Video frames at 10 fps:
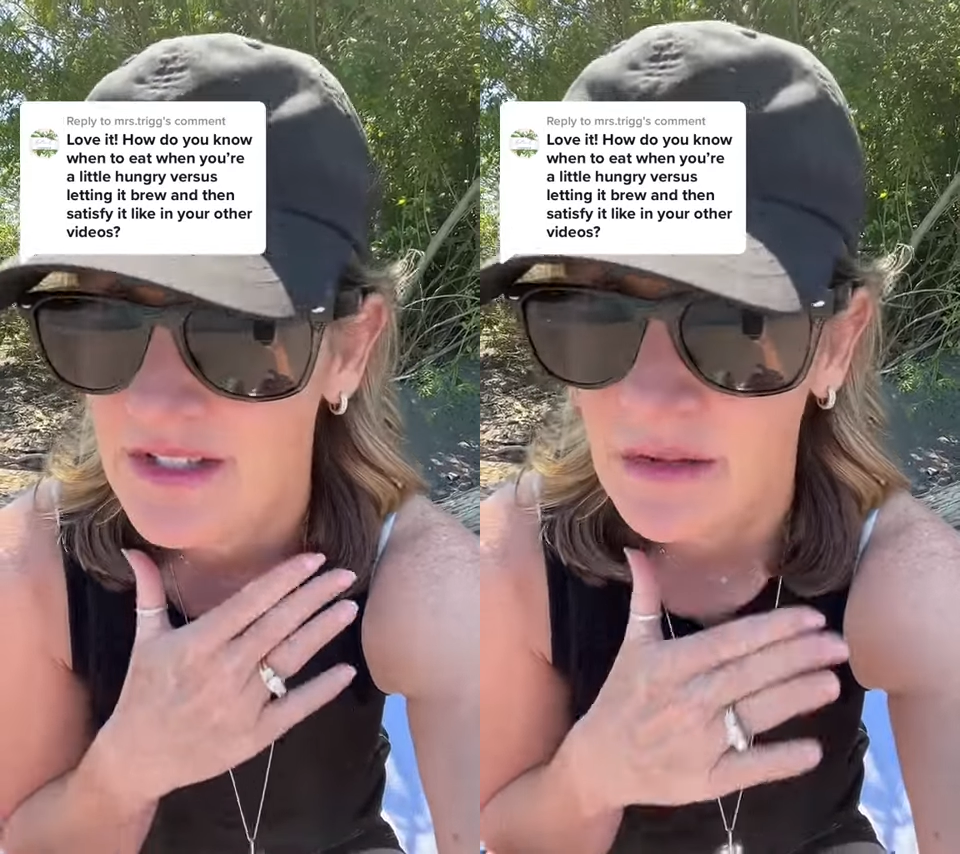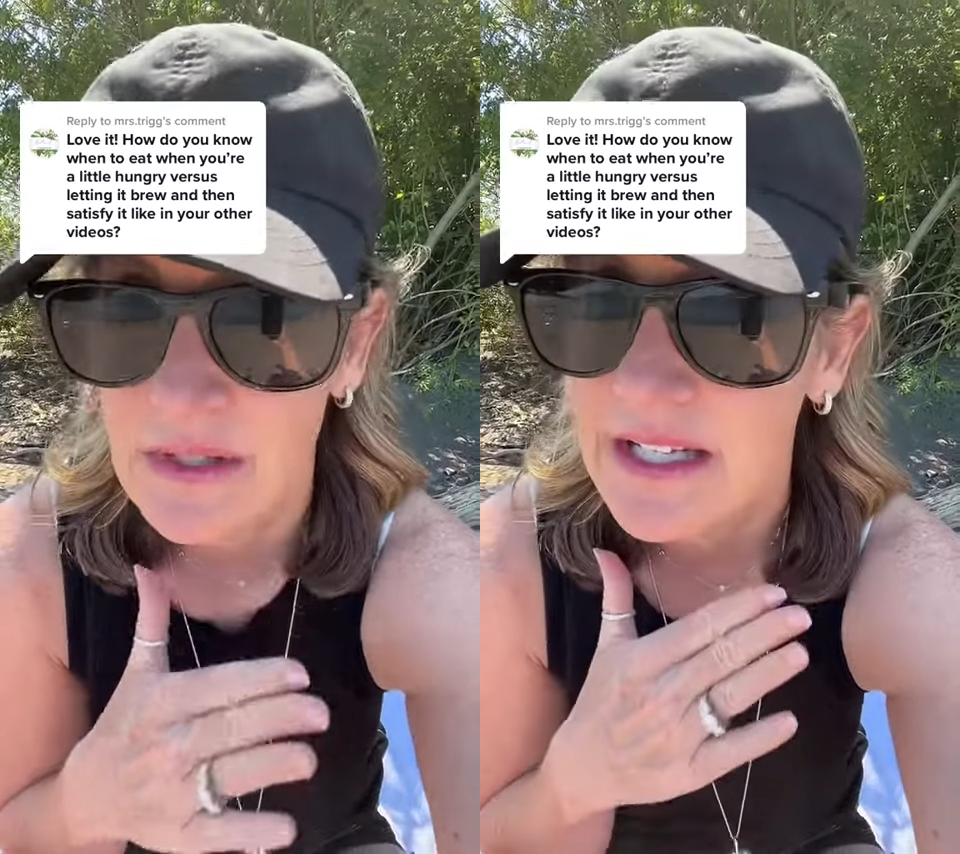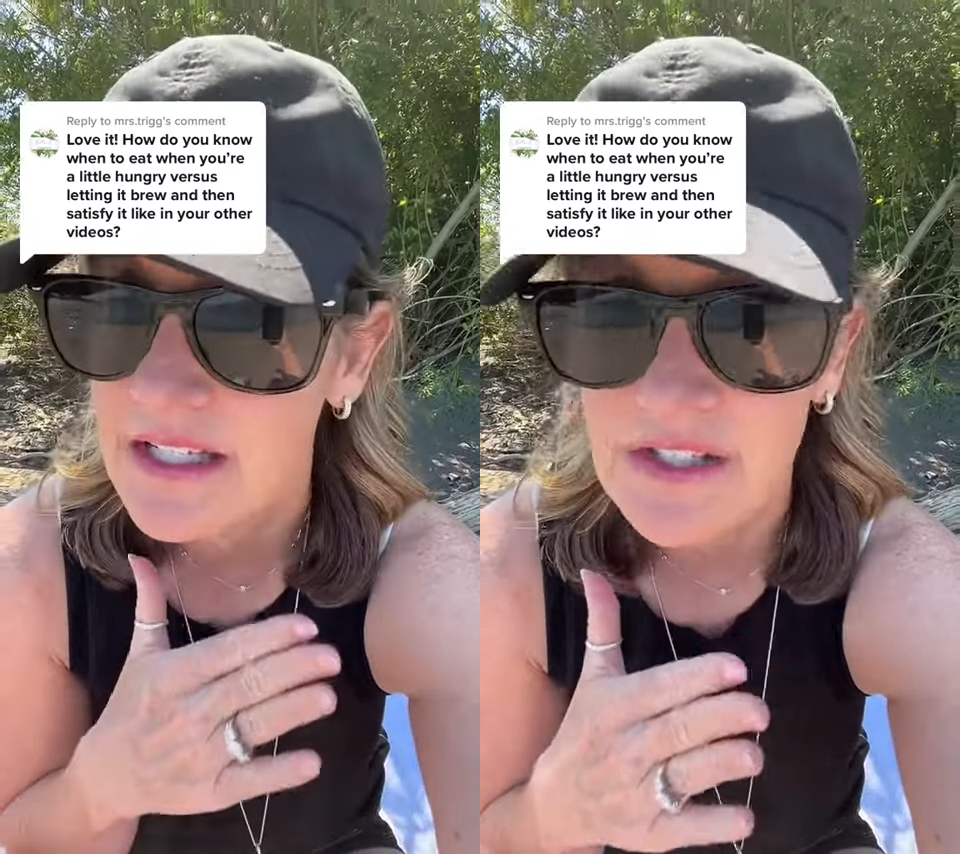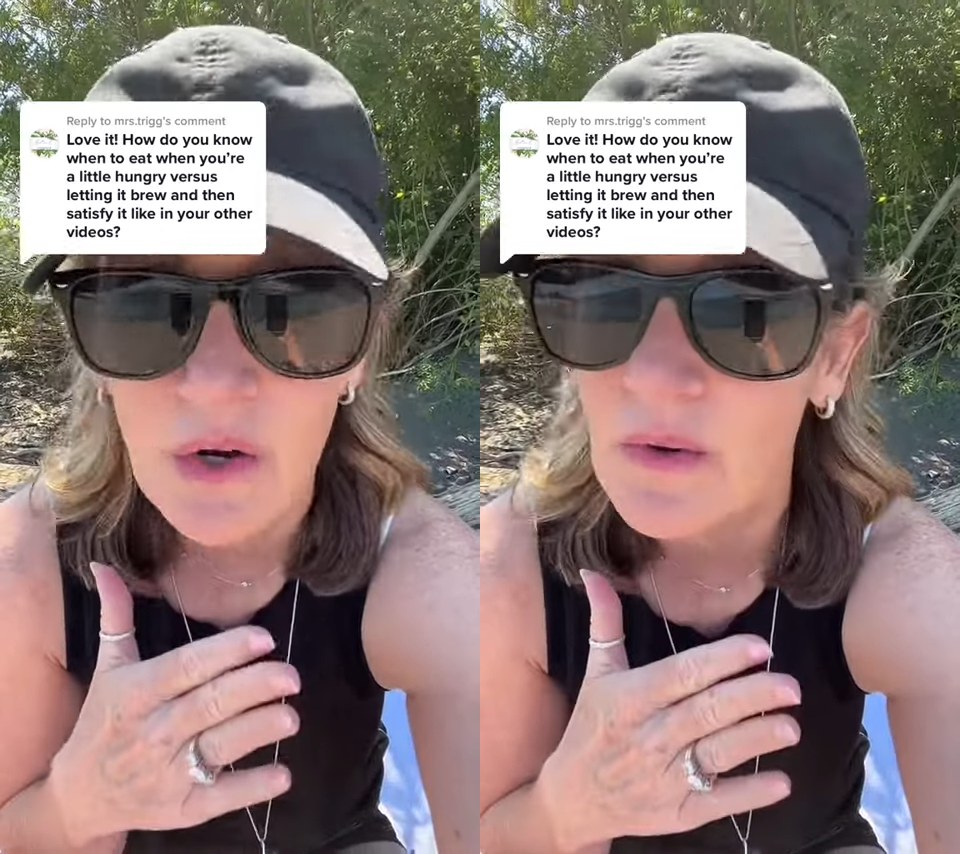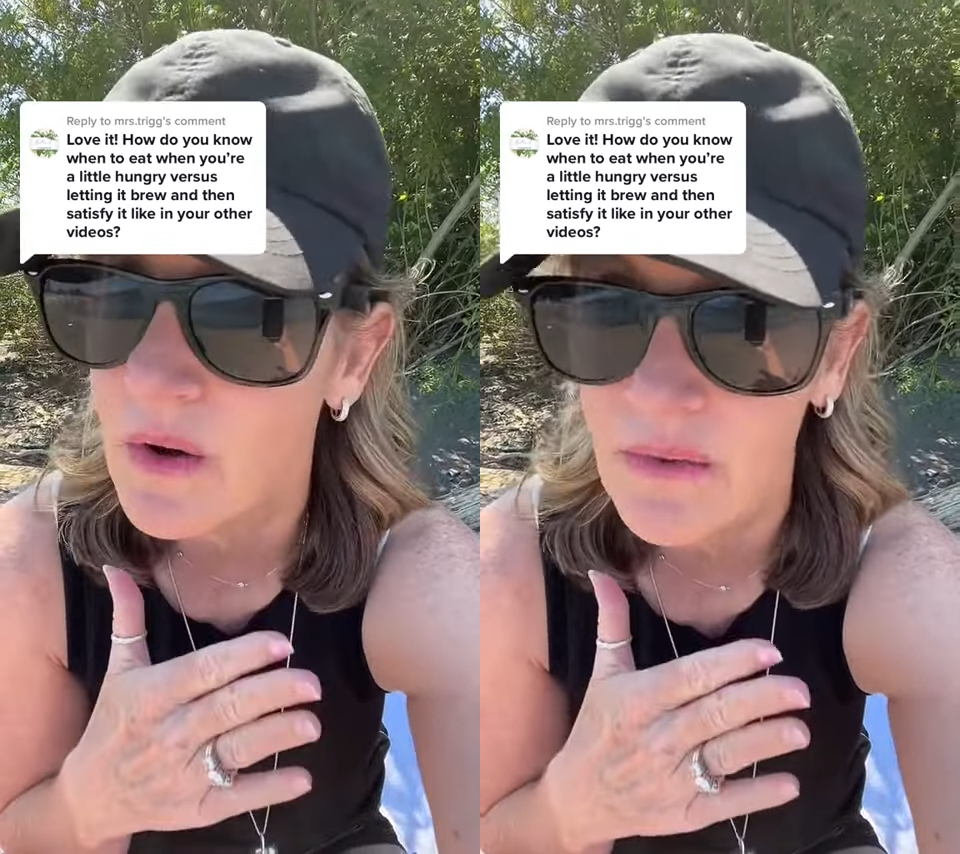So
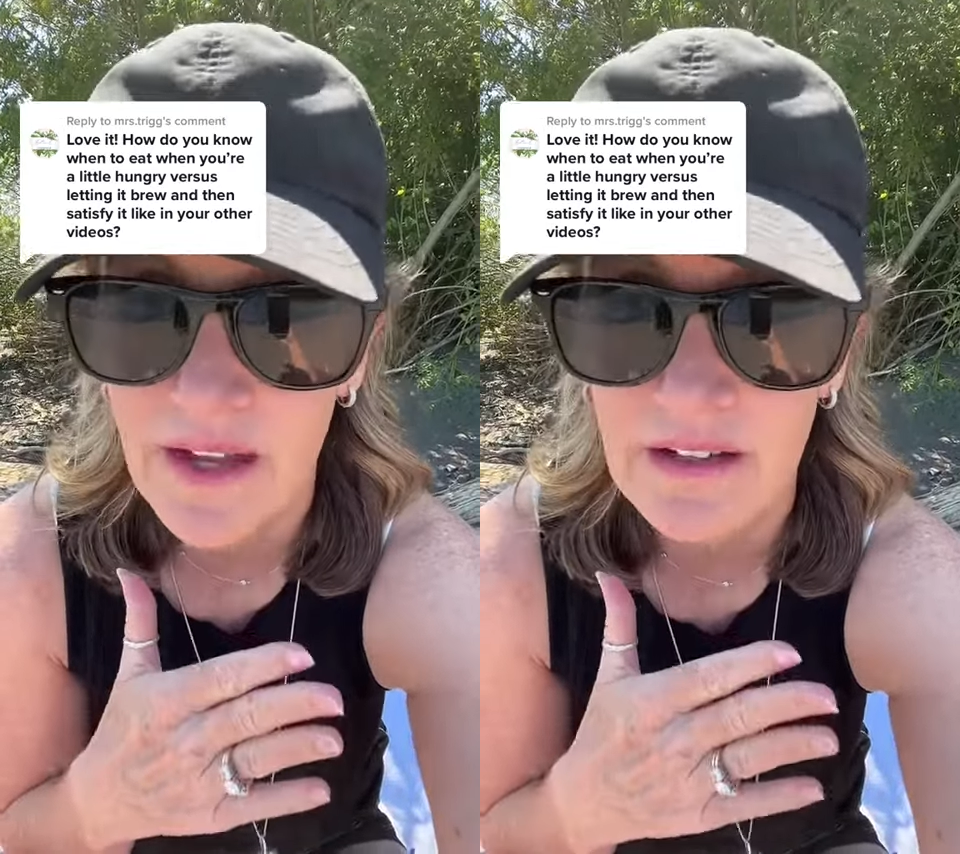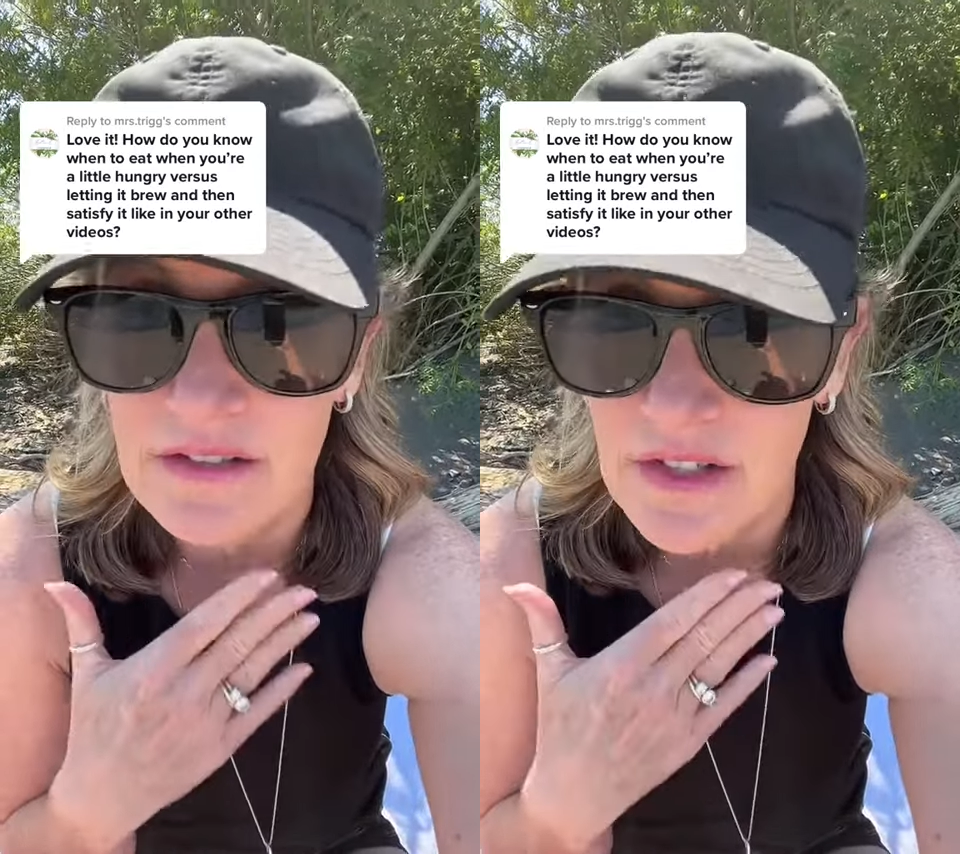don't go there.